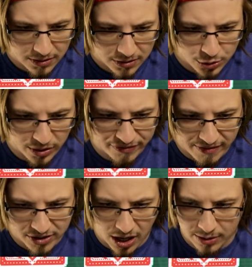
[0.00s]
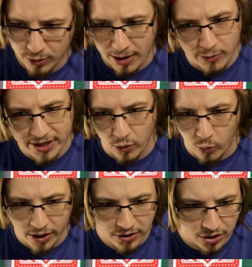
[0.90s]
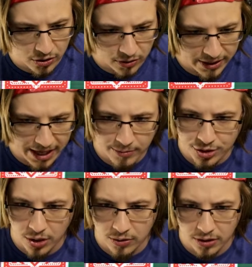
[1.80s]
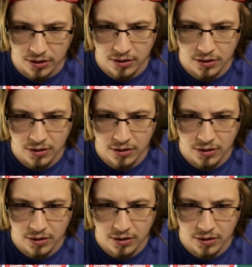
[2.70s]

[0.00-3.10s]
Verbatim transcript: 25 economy, or maybe we get one good early game joker.